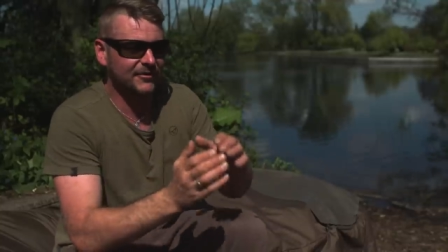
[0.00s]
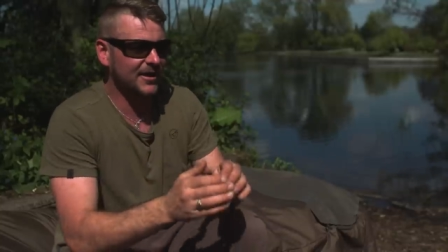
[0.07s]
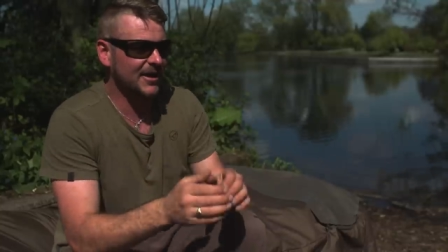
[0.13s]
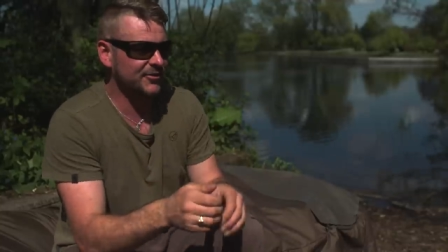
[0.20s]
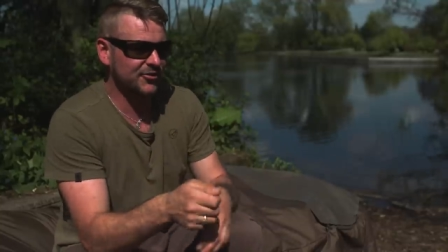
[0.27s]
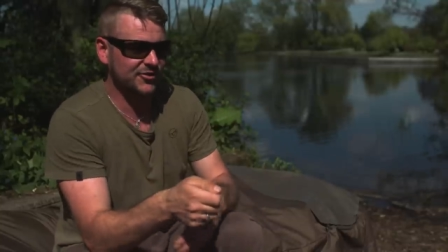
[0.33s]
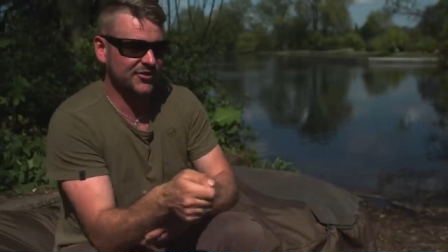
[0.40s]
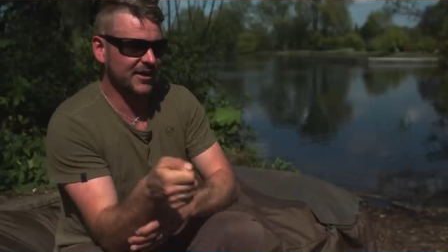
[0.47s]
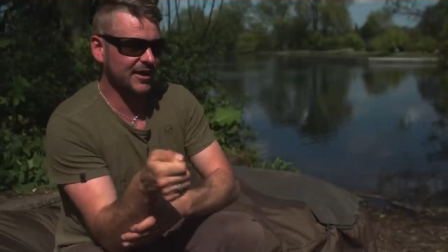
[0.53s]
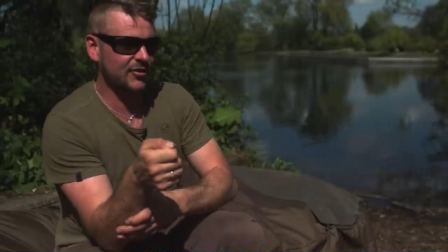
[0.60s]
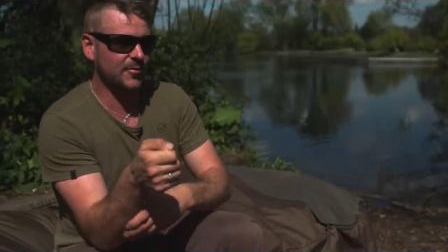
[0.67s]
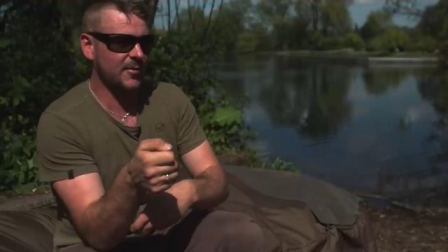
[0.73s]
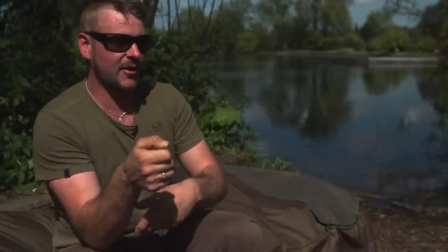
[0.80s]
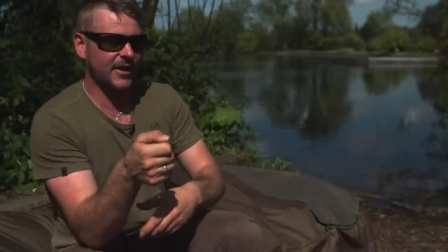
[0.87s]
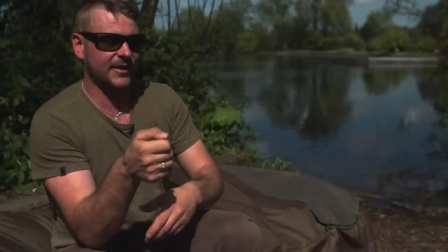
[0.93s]
Like I just see it
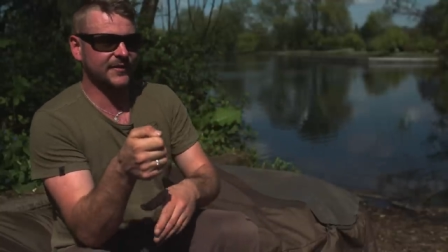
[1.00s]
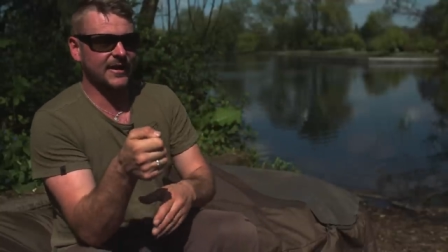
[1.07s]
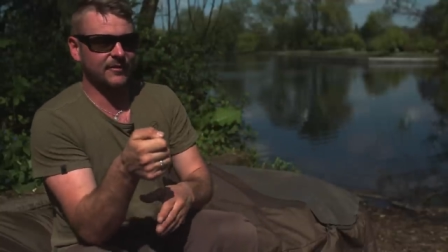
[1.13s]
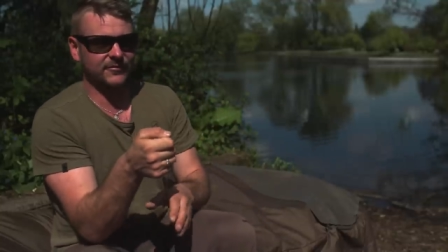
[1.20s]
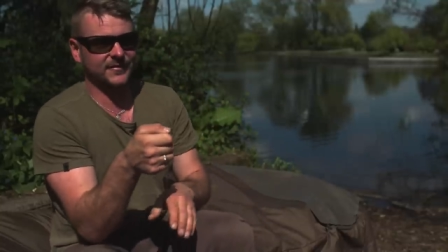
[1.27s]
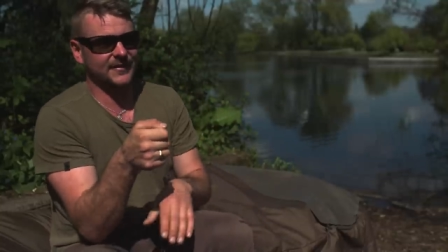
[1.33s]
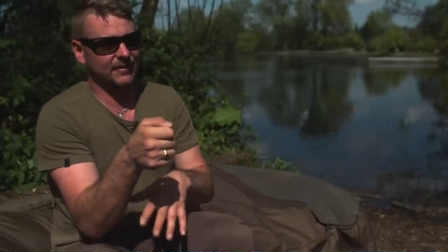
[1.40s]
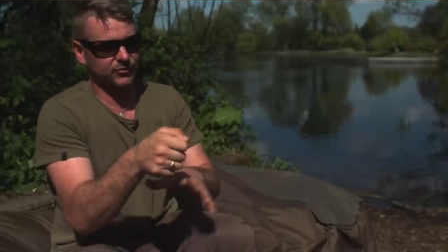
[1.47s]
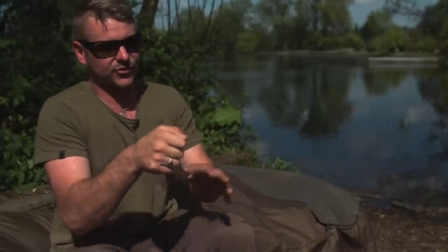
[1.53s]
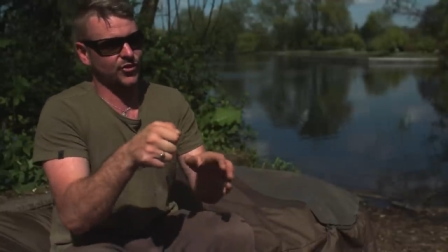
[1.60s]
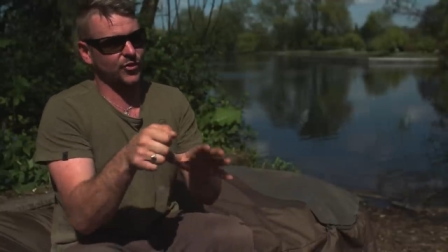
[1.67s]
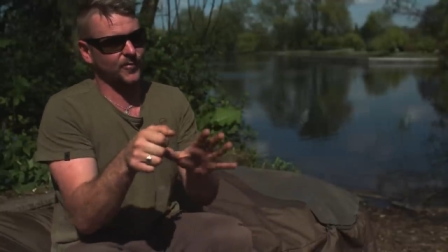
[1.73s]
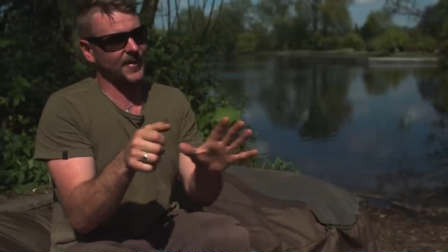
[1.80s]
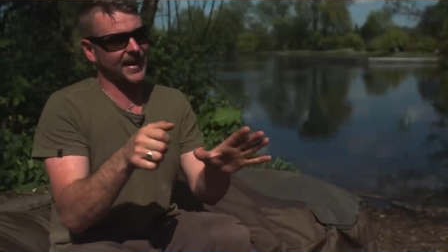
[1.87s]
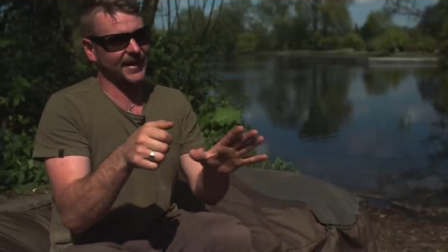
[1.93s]
come out, and that that was
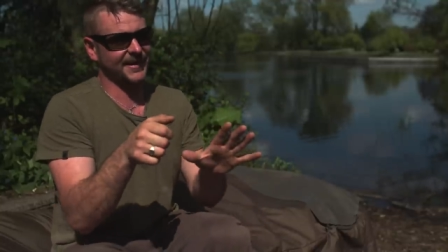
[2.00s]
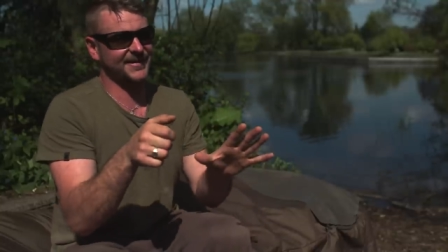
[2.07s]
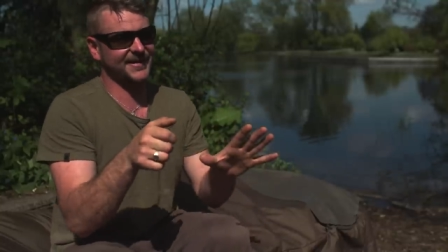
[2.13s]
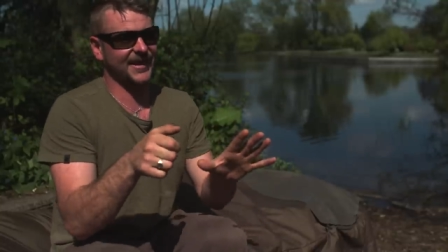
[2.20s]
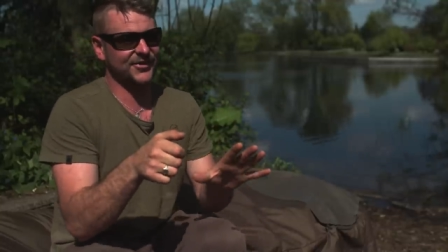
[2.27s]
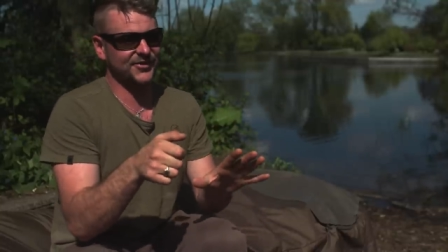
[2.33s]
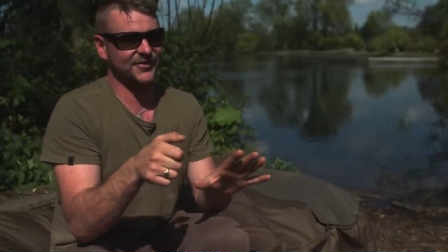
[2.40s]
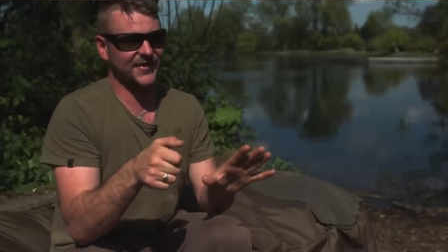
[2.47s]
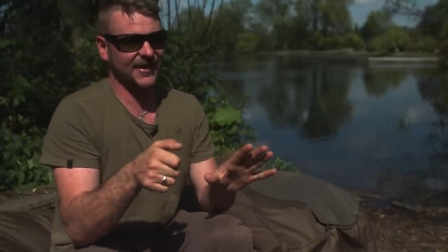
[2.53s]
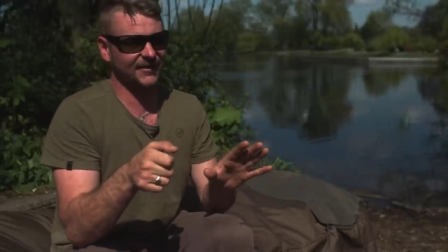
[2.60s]
sort of panic stations.